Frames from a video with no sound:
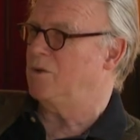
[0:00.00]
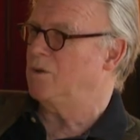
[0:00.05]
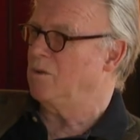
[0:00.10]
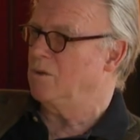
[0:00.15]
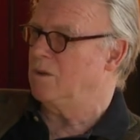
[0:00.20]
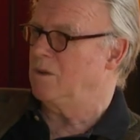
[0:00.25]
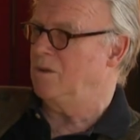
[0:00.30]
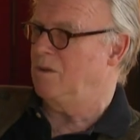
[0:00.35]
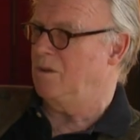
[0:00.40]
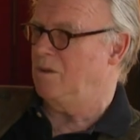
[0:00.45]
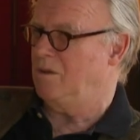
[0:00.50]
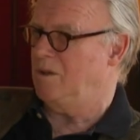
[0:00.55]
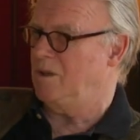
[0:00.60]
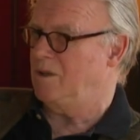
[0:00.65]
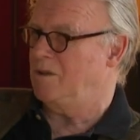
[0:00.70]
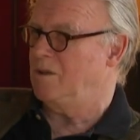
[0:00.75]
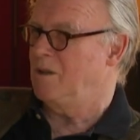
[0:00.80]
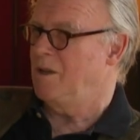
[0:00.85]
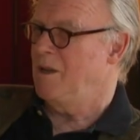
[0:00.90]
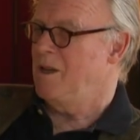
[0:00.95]
short
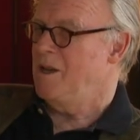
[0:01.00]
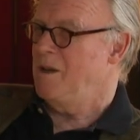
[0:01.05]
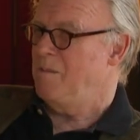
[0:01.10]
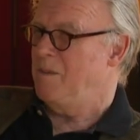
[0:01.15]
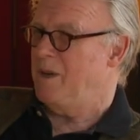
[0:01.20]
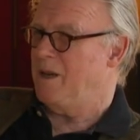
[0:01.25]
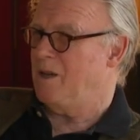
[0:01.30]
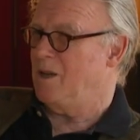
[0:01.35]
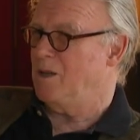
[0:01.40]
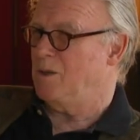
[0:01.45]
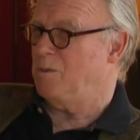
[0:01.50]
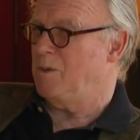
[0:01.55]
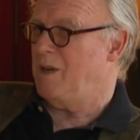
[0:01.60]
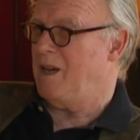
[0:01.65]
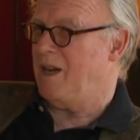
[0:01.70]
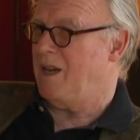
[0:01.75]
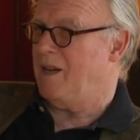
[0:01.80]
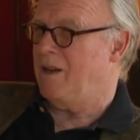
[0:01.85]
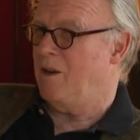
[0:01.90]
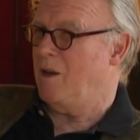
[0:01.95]
notice, because we
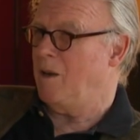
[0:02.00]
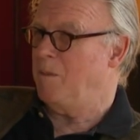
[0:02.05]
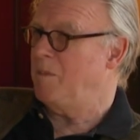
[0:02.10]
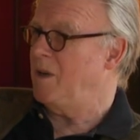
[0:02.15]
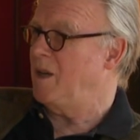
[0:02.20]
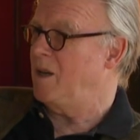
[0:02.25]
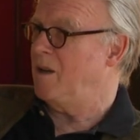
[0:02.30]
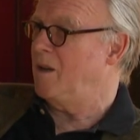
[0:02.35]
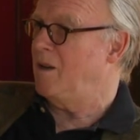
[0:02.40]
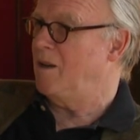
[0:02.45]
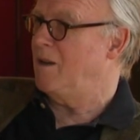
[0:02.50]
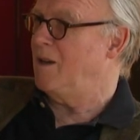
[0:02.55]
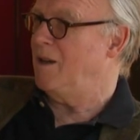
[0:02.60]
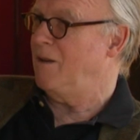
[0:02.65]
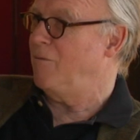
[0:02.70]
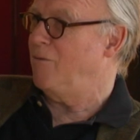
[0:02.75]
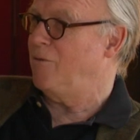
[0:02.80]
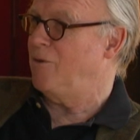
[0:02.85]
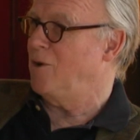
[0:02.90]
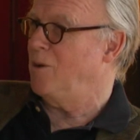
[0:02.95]
had not been
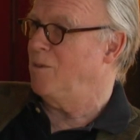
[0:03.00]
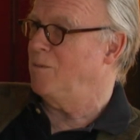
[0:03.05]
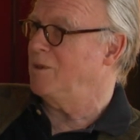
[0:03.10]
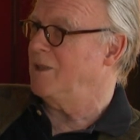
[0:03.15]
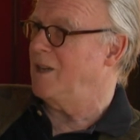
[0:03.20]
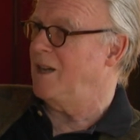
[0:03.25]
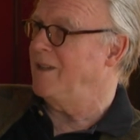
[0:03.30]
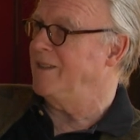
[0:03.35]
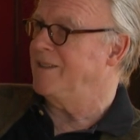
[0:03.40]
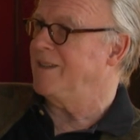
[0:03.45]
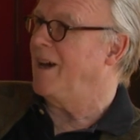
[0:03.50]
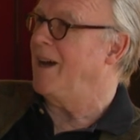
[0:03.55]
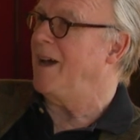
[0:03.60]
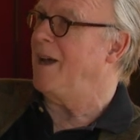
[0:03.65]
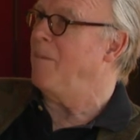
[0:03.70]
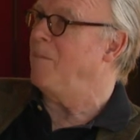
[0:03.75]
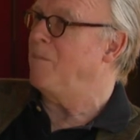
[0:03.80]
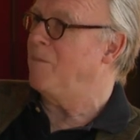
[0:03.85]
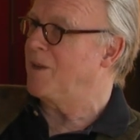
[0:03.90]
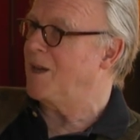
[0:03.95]
informed in
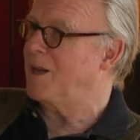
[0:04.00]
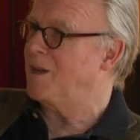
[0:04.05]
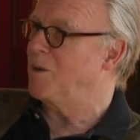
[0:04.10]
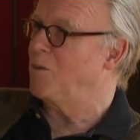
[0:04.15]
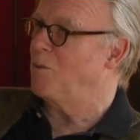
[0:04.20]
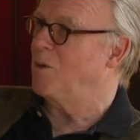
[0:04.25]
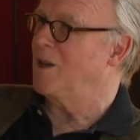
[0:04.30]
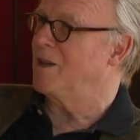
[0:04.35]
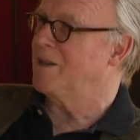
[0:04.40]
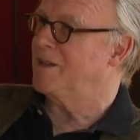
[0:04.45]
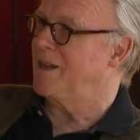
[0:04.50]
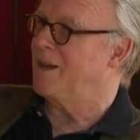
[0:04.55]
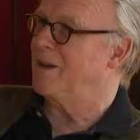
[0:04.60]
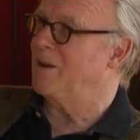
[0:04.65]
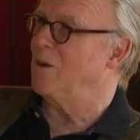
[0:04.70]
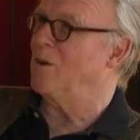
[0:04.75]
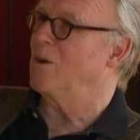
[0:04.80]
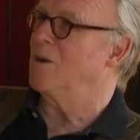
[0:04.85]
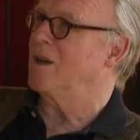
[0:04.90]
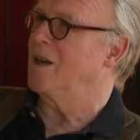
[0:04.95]
time that it will
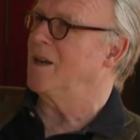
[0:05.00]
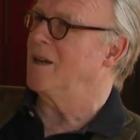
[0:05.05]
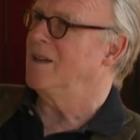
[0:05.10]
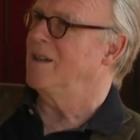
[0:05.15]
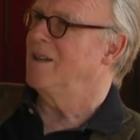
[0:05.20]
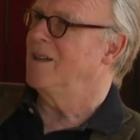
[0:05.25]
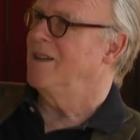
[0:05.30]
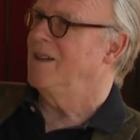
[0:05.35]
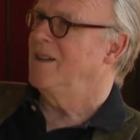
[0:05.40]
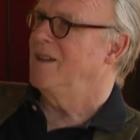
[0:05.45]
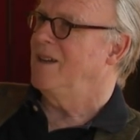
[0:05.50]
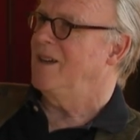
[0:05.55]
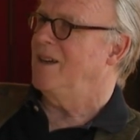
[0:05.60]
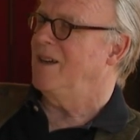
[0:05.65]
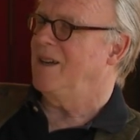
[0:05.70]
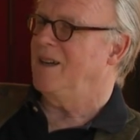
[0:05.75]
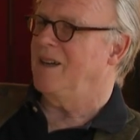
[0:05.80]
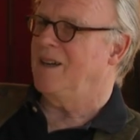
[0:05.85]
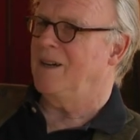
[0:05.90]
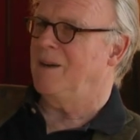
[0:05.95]
take longer,
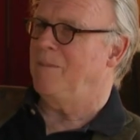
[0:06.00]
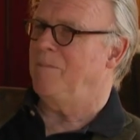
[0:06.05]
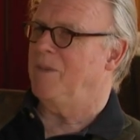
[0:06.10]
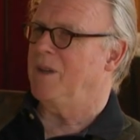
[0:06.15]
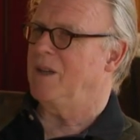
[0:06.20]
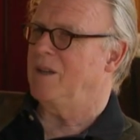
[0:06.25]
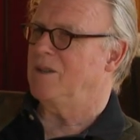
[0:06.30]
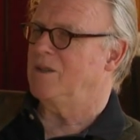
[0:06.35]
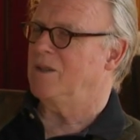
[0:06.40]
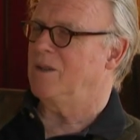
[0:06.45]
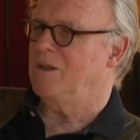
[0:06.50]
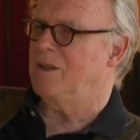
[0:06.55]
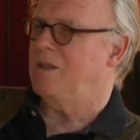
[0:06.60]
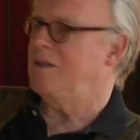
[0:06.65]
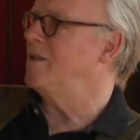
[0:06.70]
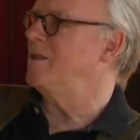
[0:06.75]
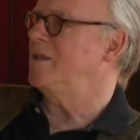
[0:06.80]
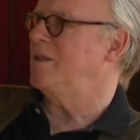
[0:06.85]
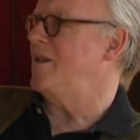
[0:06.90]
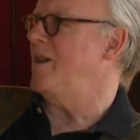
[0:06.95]
so
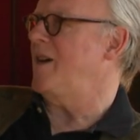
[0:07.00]
this is a